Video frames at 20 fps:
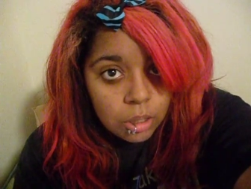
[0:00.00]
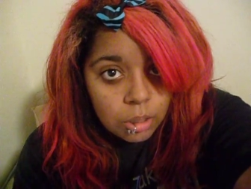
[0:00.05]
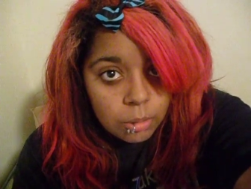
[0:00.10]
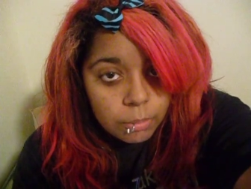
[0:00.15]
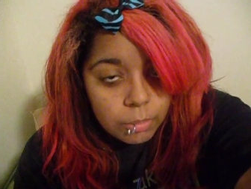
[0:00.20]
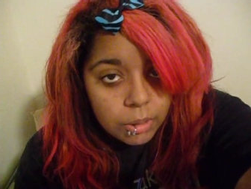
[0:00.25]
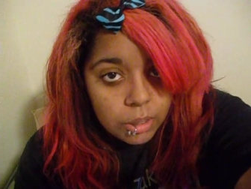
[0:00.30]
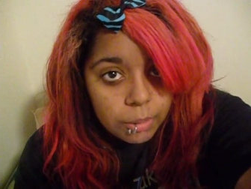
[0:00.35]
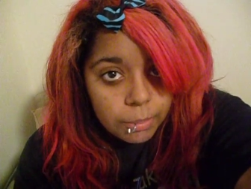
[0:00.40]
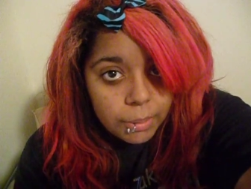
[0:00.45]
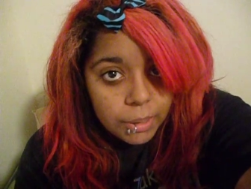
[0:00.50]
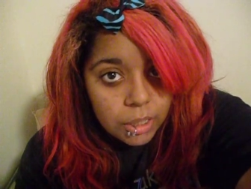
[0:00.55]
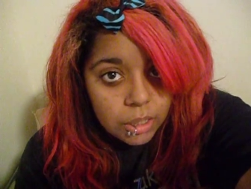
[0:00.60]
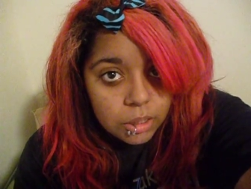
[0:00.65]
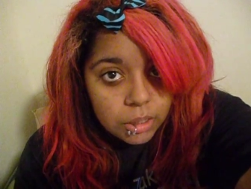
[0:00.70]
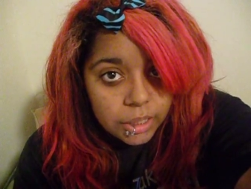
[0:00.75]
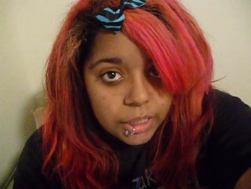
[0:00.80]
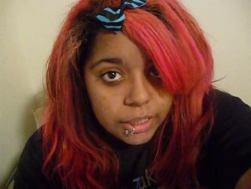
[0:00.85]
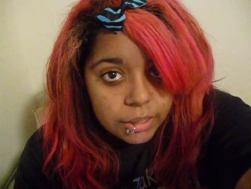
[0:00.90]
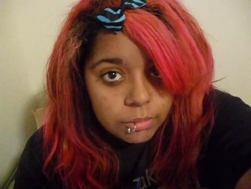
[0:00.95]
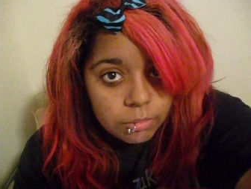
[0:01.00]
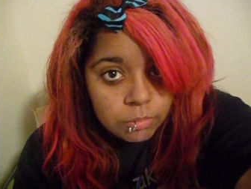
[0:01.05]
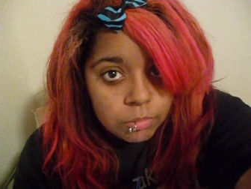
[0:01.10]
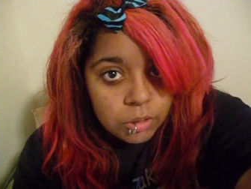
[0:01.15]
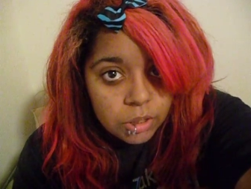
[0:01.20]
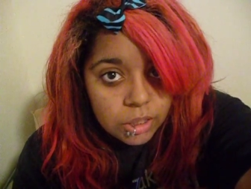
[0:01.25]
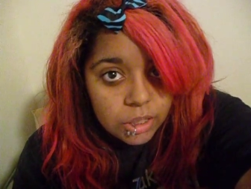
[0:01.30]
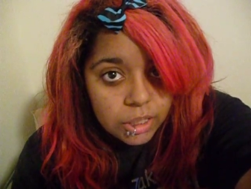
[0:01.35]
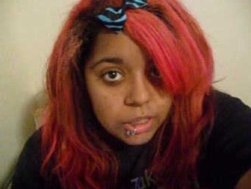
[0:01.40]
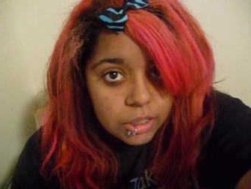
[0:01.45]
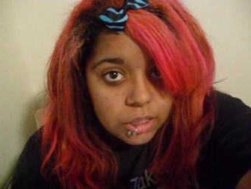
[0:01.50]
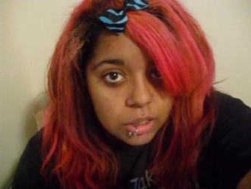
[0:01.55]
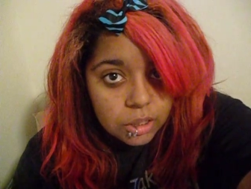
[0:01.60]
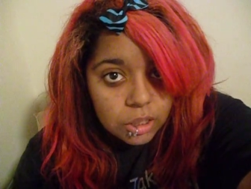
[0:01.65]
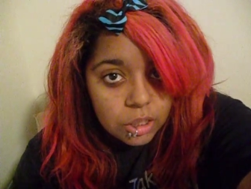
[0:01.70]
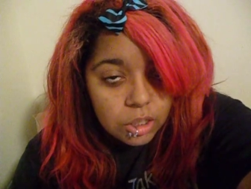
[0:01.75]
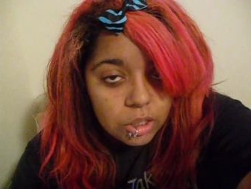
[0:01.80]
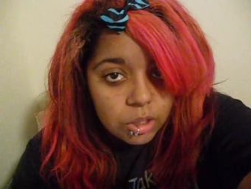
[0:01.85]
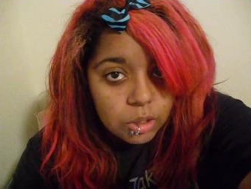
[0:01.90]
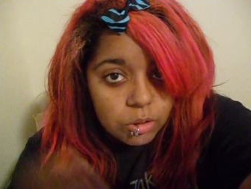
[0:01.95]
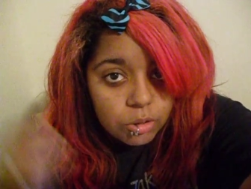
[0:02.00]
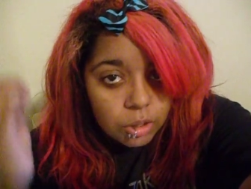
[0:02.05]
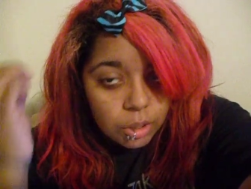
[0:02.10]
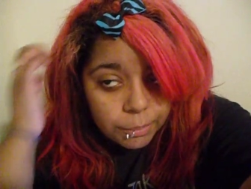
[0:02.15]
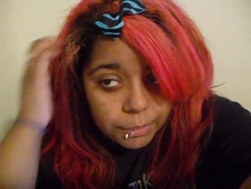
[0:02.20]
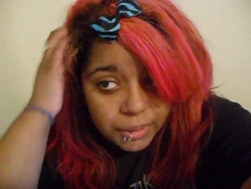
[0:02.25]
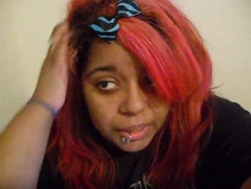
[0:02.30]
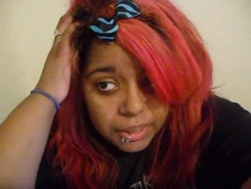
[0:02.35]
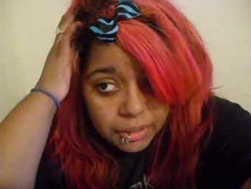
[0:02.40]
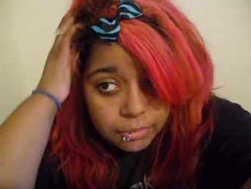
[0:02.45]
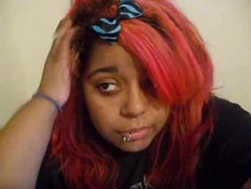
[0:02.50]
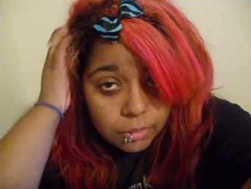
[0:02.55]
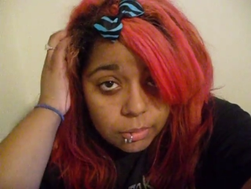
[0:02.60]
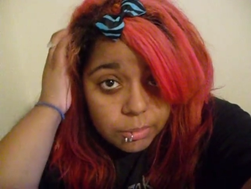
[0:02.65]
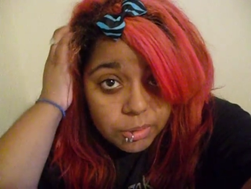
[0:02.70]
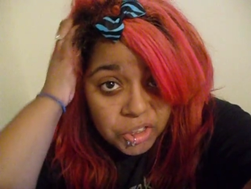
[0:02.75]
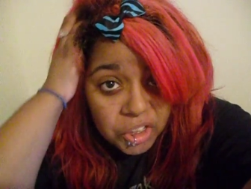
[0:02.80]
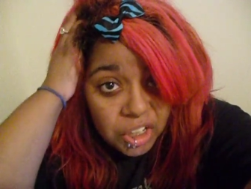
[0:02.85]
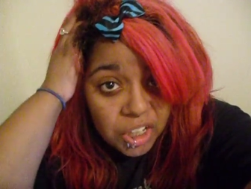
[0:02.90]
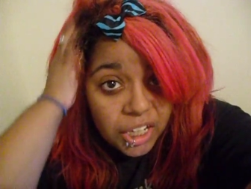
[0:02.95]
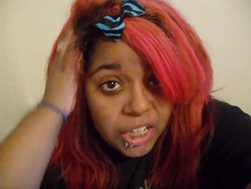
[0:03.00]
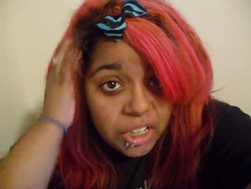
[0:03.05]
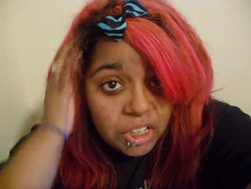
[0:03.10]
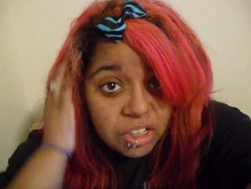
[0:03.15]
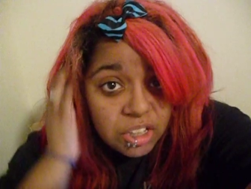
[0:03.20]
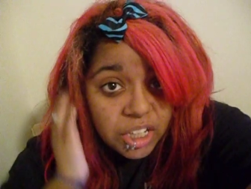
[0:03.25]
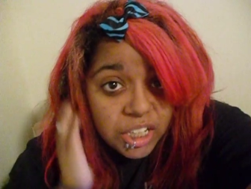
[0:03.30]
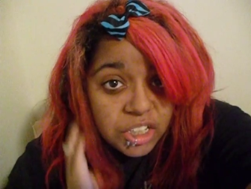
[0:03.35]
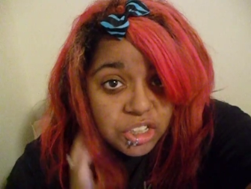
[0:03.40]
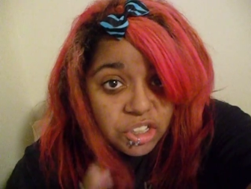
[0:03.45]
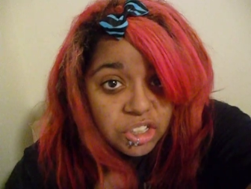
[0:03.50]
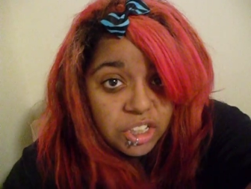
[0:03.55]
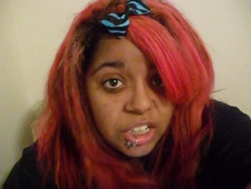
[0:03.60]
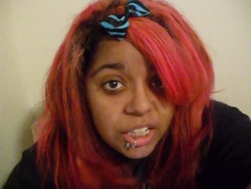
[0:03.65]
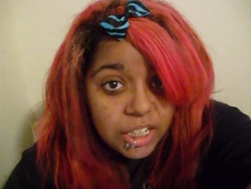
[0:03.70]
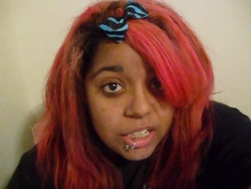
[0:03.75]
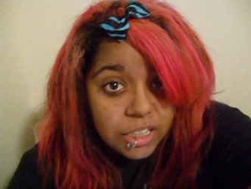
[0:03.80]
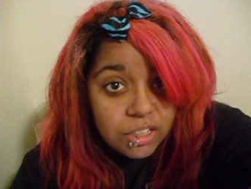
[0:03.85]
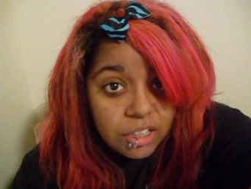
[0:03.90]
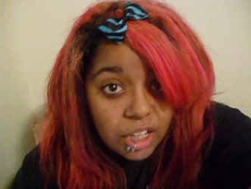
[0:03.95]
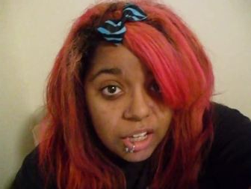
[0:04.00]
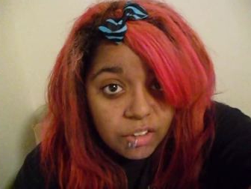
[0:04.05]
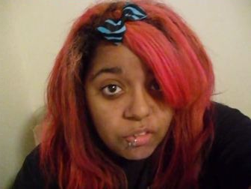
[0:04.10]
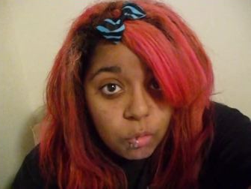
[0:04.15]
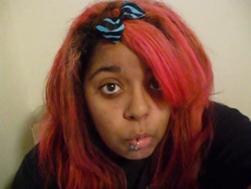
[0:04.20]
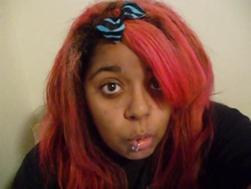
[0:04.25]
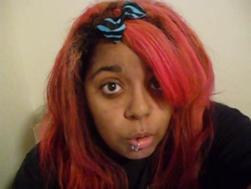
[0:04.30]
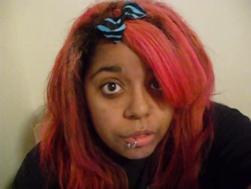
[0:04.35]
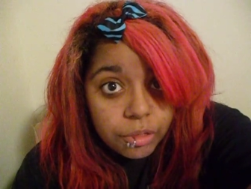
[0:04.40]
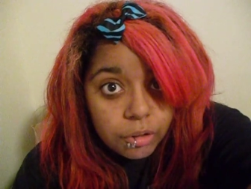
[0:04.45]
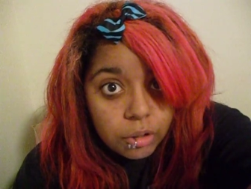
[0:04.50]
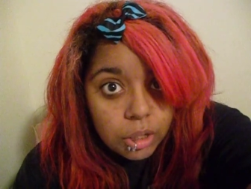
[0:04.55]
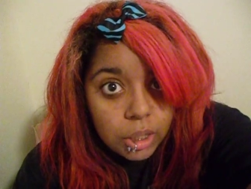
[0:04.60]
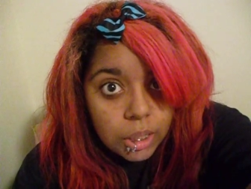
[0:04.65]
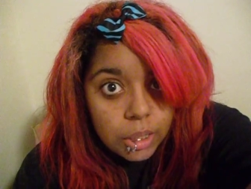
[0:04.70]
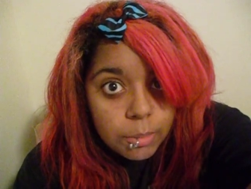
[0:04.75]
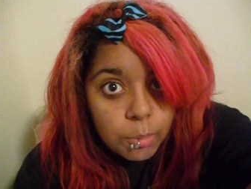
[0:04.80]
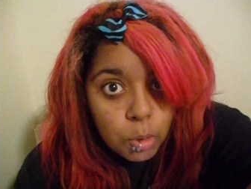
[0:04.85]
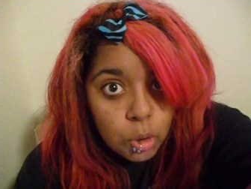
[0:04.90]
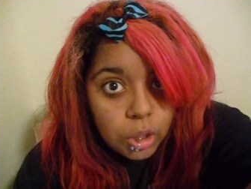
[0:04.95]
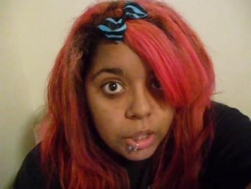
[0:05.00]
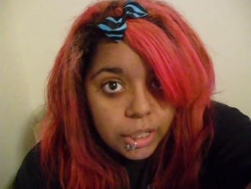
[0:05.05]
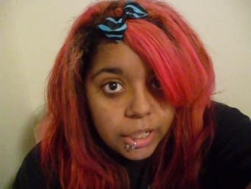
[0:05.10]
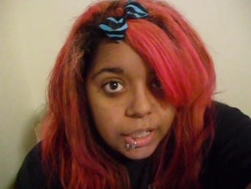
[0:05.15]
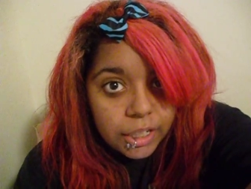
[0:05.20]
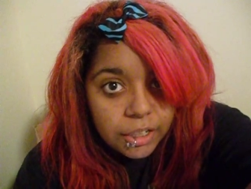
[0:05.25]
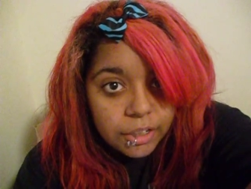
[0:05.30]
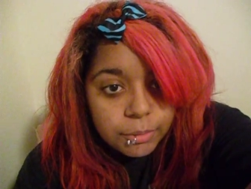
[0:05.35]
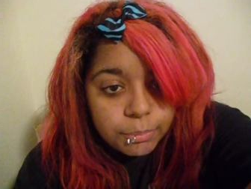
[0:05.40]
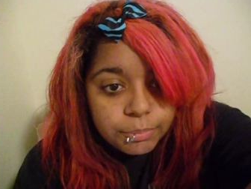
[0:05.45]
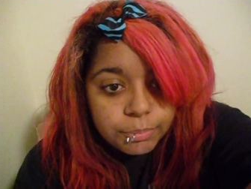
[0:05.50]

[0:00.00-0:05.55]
But apparently, she thinks it's gonna do something. I'm sorry I look like shit. It's like 4:30 in the morning here.